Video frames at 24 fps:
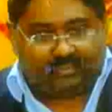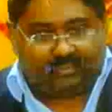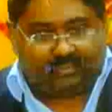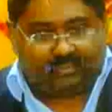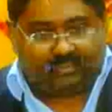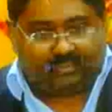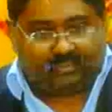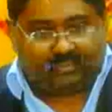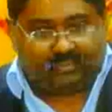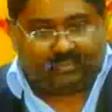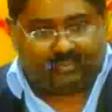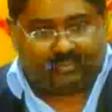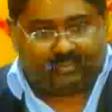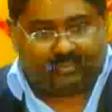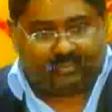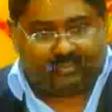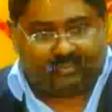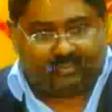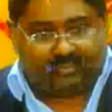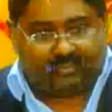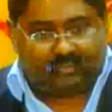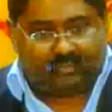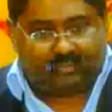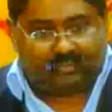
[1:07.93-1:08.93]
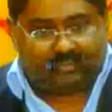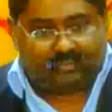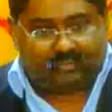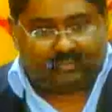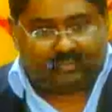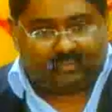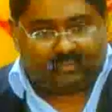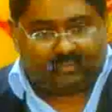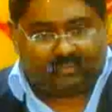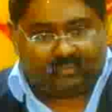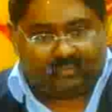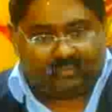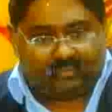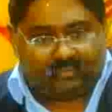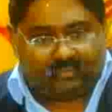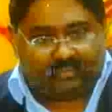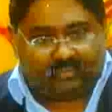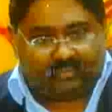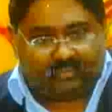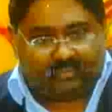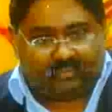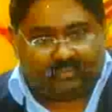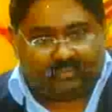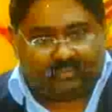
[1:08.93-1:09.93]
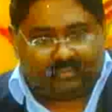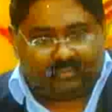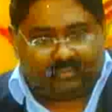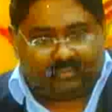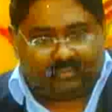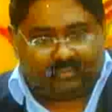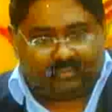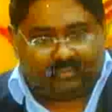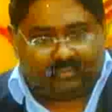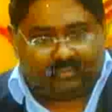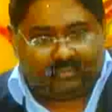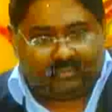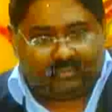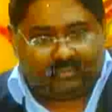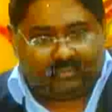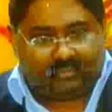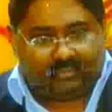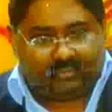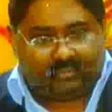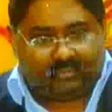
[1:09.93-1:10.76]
use of affiliated brokers, and